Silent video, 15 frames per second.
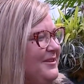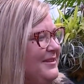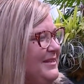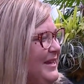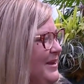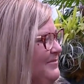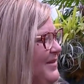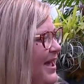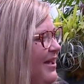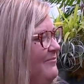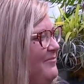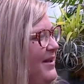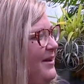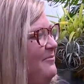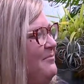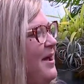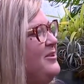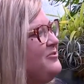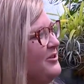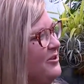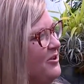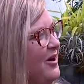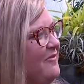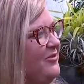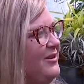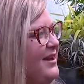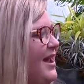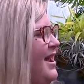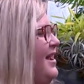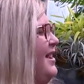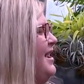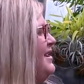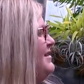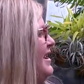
the team that have been measuring her every day,